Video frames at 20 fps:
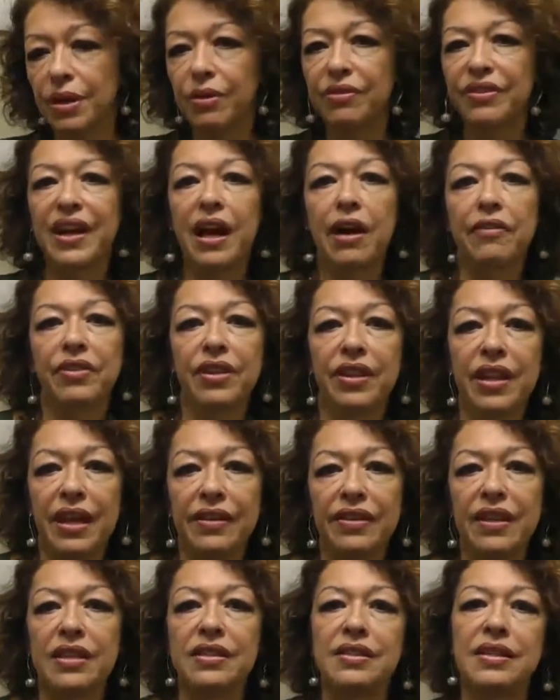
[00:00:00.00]
So I've covered
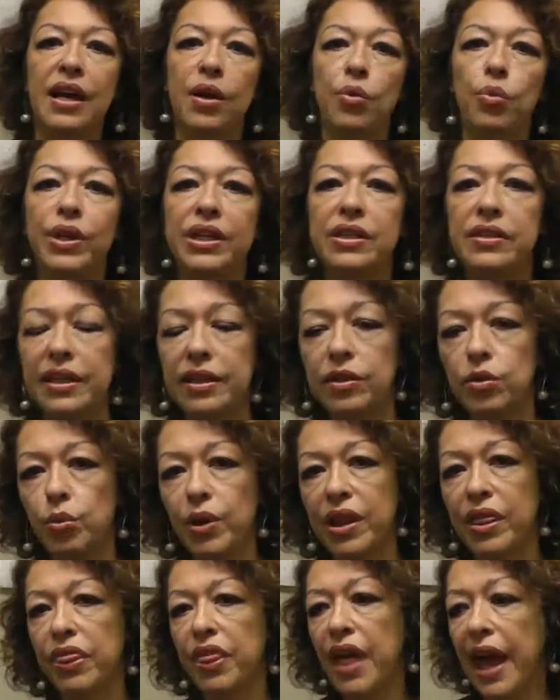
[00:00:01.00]
that. That's how we deal
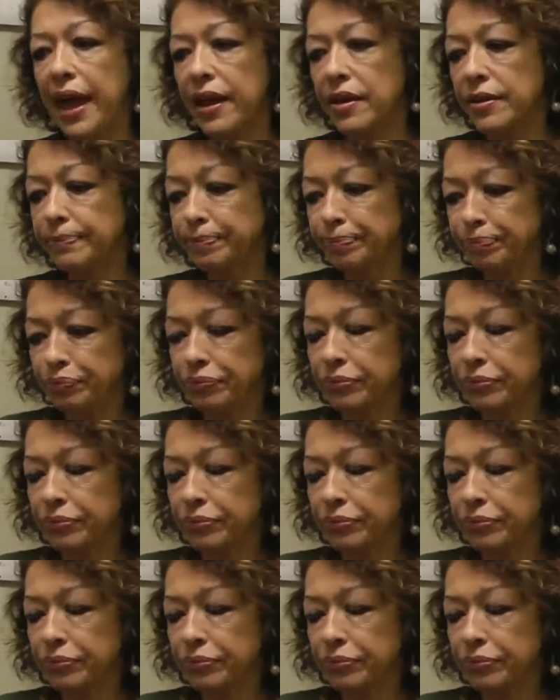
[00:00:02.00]
with that.